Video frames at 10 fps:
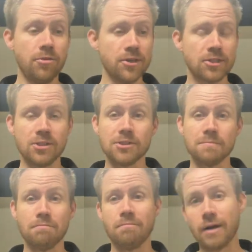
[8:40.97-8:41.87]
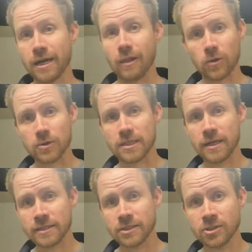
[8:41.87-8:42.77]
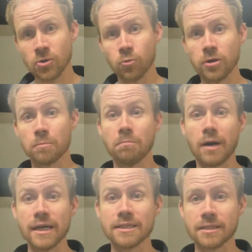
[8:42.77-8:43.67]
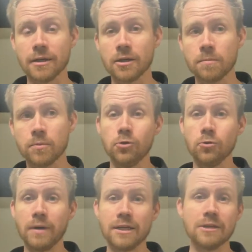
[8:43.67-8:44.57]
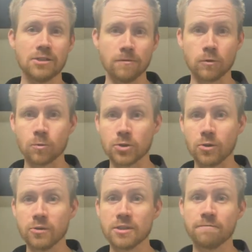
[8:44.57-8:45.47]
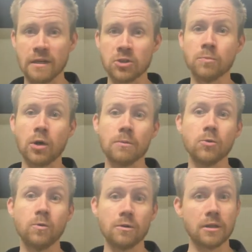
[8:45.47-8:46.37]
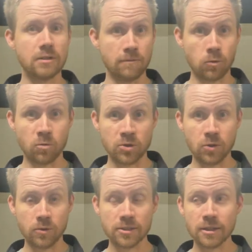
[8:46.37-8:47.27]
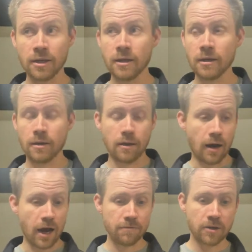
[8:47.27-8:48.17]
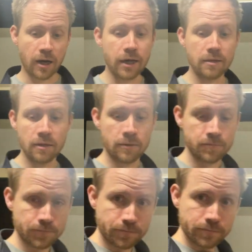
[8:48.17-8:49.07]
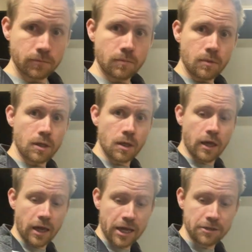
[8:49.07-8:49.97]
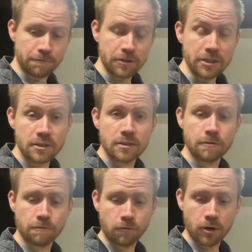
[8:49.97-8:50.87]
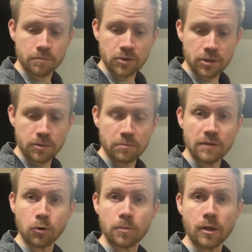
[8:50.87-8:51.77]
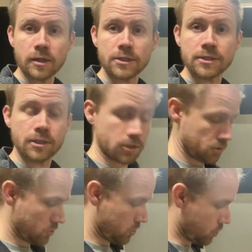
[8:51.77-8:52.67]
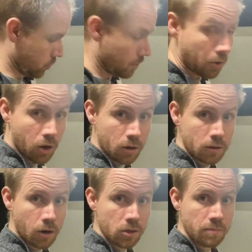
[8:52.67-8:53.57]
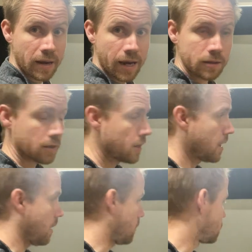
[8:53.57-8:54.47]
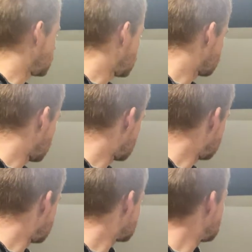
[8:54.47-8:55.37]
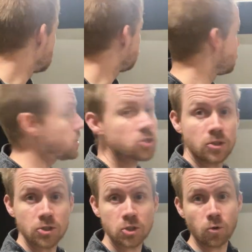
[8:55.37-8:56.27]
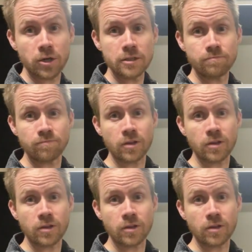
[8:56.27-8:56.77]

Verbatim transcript: this is my little test with my setup. You may get different results. In fact, you probably will get different results. I've got eight feet from the Mevo Plus to the ball on the mat, and then I've got about 10 feet to the screen.